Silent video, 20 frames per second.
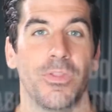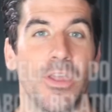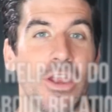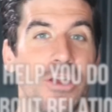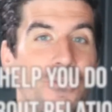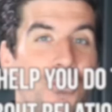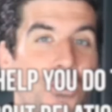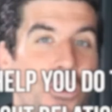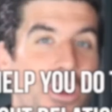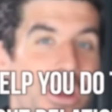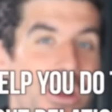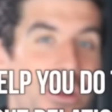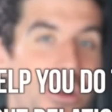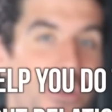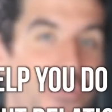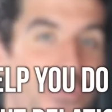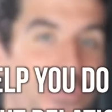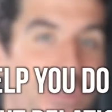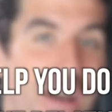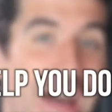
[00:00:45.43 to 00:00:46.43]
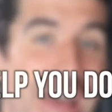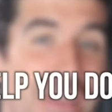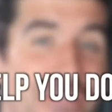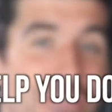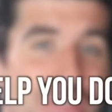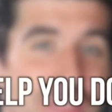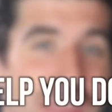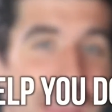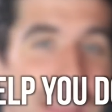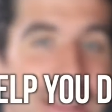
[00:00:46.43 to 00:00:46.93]
Therefore, here are
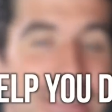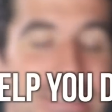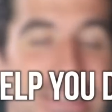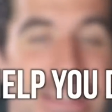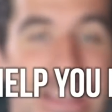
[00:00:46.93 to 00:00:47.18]
five things